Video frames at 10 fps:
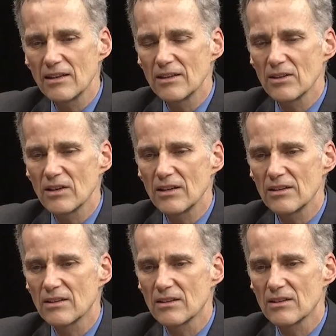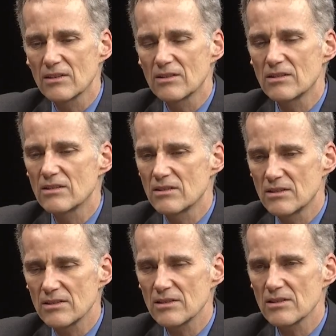you know, I,
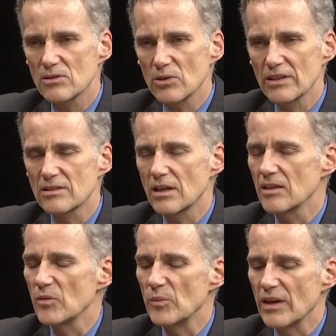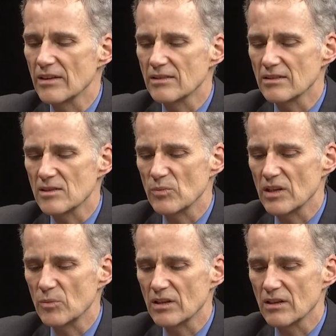there's a story that's kind of amazing to
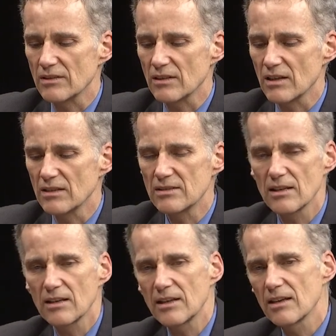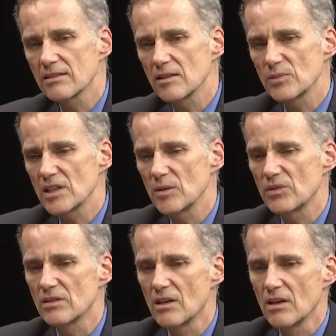me because, it's, again, sometimes,